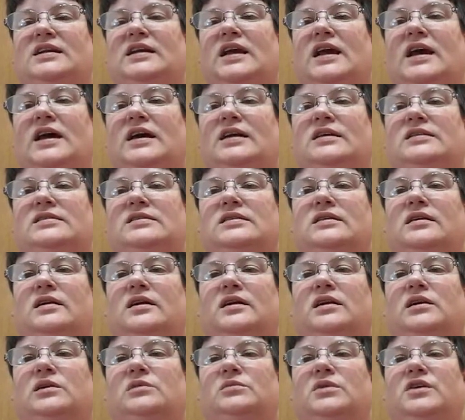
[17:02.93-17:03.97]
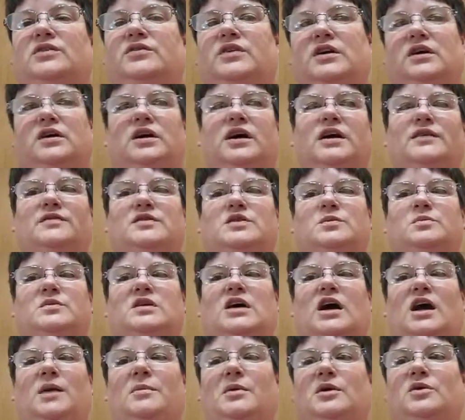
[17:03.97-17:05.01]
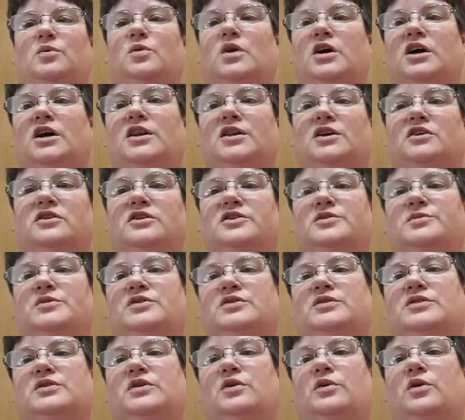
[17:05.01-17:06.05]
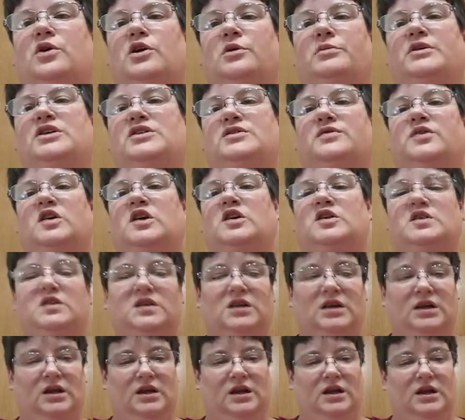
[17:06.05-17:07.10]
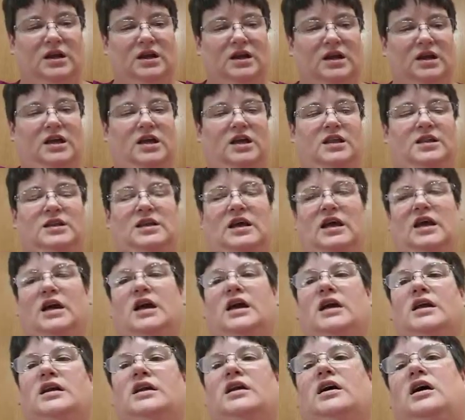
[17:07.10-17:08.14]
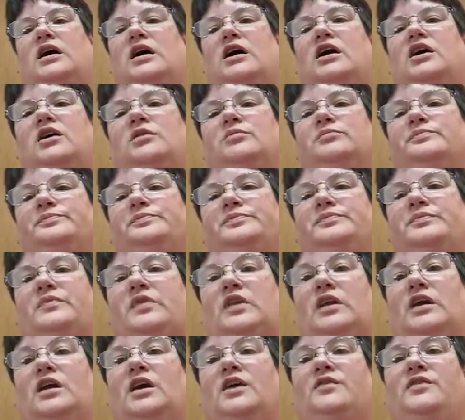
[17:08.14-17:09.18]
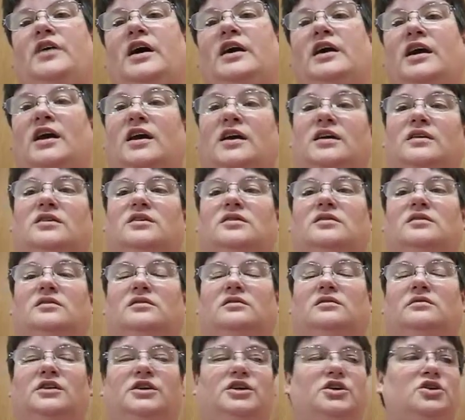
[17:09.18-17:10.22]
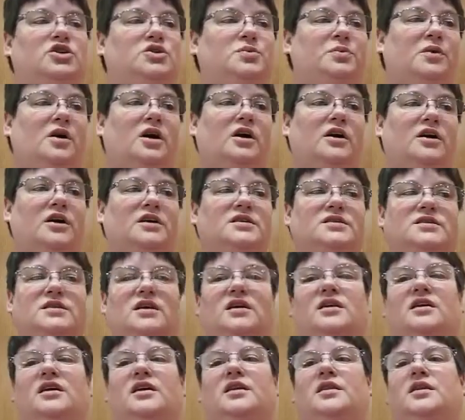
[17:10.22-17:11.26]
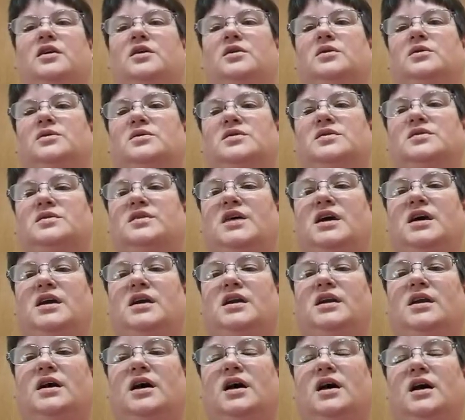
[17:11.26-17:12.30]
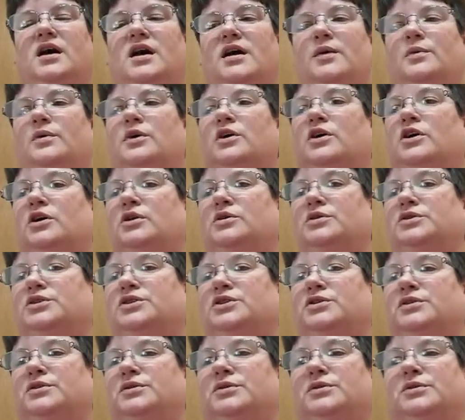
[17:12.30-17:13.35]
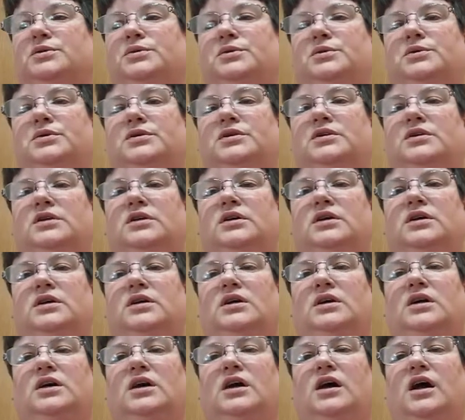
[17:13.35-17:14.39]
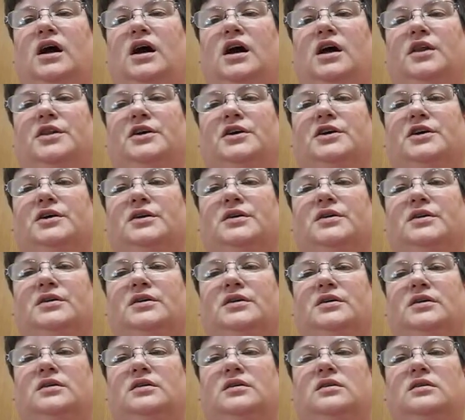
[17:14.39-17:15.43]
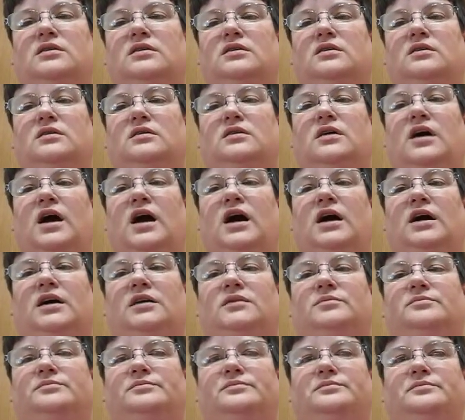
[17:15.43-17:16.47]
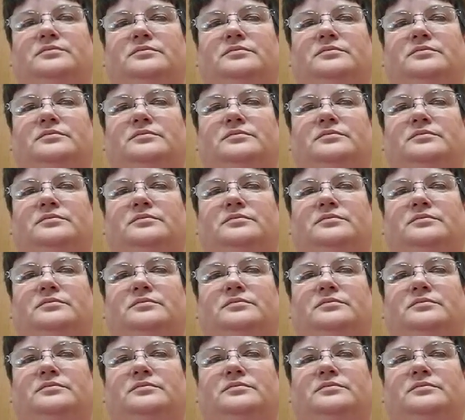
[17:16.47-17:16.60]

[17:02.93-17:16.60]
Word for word: yet. Um, I figure I have some time. I'll work on the Christmas ornaments first. And then um, if I get a huge progress done on those, then I will go to other um,